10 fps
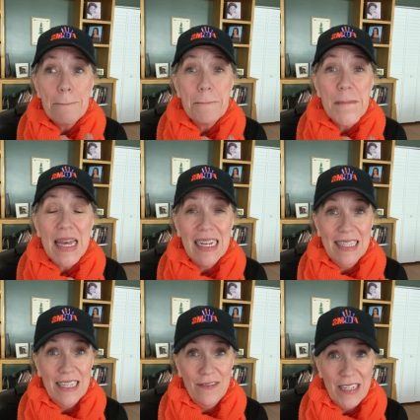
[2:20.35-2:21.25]

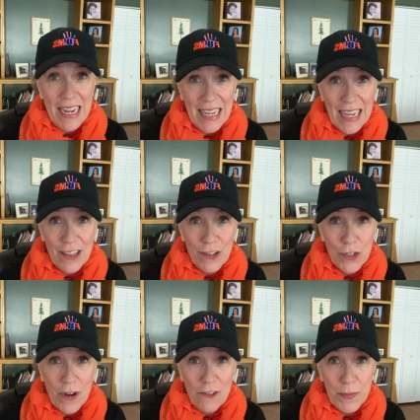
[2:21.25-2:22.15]
minutes of taking those
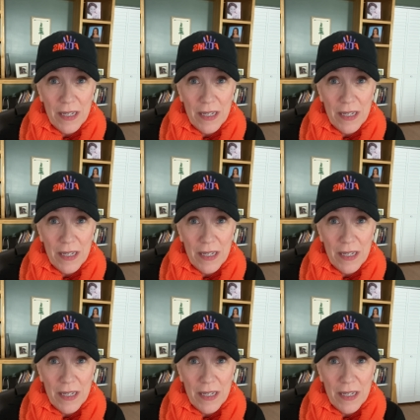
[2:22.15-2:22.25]
12